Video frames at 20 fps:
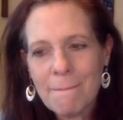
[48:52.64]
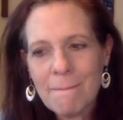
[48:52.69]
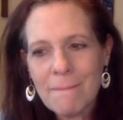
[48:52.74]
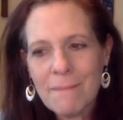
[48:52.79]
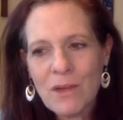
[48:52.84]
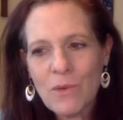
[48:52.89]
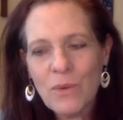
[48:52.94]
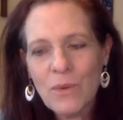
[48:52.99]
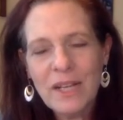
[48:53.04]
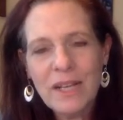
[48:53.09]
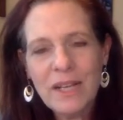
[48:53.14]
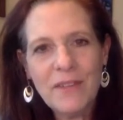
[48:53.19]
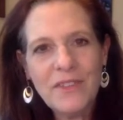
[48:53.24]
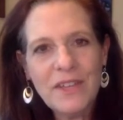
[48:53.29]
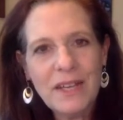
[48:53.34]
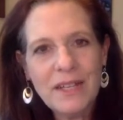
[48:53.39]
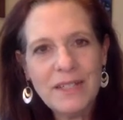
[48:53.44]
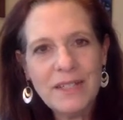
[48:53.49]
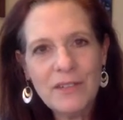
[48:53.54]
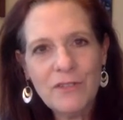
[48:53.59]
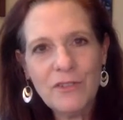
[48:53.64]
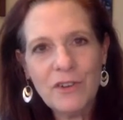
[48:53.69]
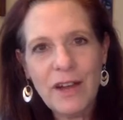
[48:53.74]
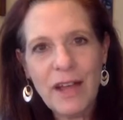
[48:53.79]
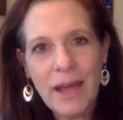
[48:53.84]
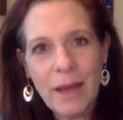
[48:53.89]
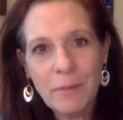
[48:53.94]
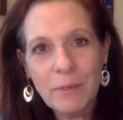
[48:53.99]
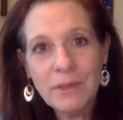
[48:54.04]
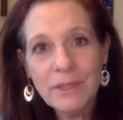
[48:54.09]
when he got the idea for
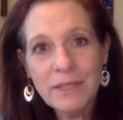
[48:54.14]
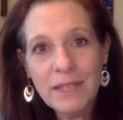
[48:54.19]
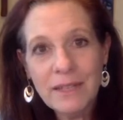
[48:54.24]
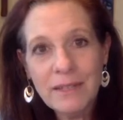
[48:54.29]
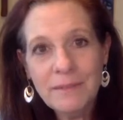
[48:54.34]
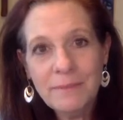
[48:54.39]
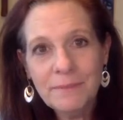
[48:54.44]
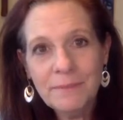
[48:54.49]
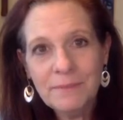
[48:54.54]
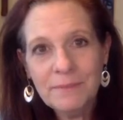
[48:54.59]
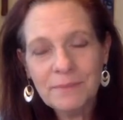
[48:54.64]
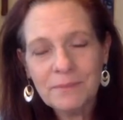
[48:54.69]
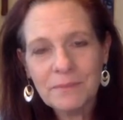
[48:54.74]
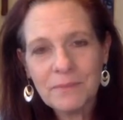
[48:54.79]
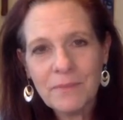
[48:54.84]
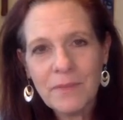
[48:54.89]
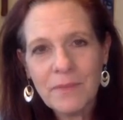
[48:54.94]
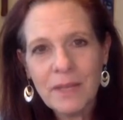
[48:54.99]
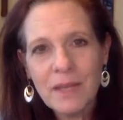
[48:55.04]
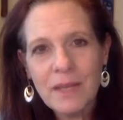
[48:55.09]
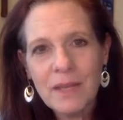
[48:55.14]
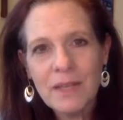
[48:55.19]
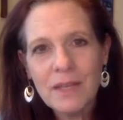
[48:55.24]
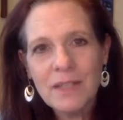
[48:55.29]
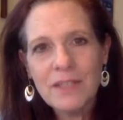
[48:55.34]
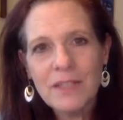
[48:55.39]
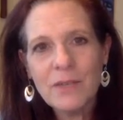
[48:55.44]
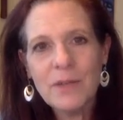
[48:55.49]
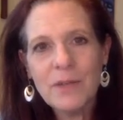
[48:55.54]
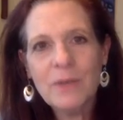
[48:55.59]
Hamilton. So